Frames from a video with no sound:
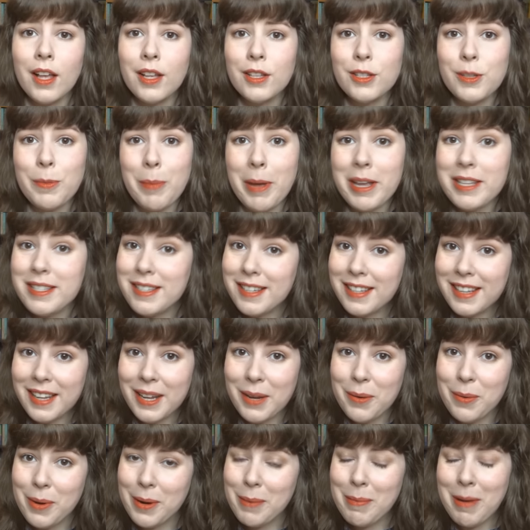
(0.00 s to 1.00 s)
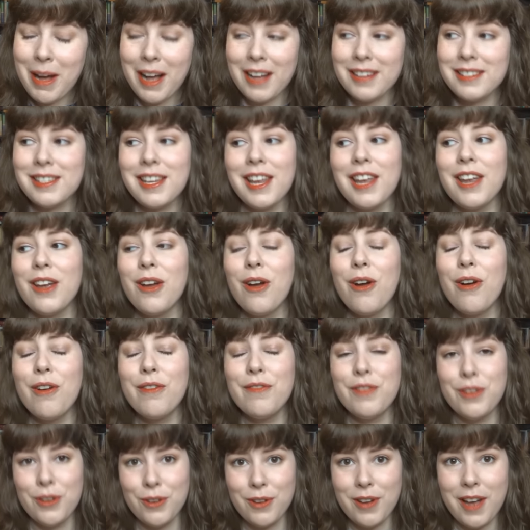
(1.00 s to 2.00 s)
So basically what I'm asking
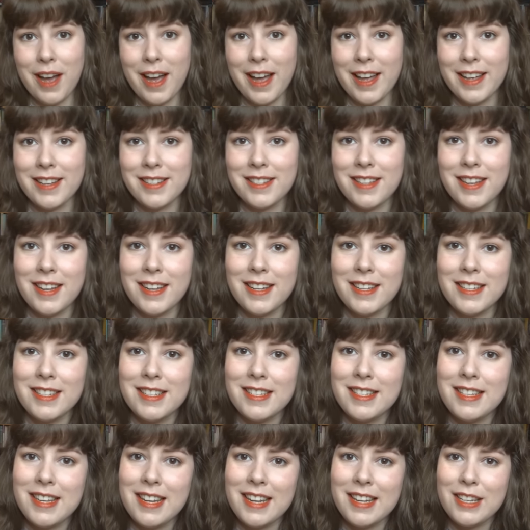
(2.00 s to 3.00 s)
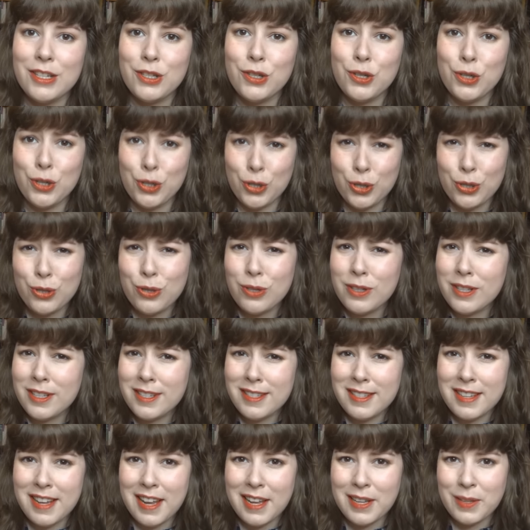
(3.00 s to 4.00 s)
of you guys is, do you do
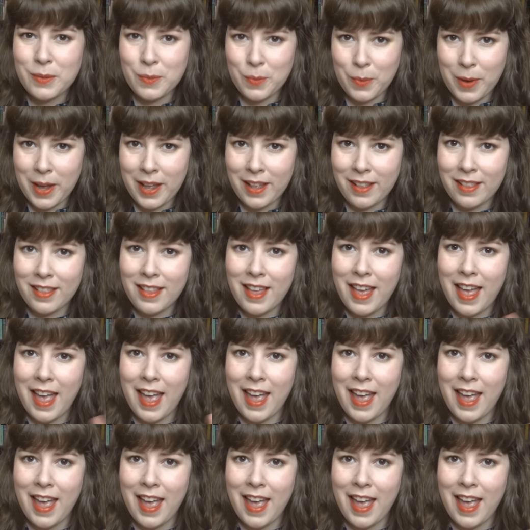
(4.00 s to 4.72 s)
this as well?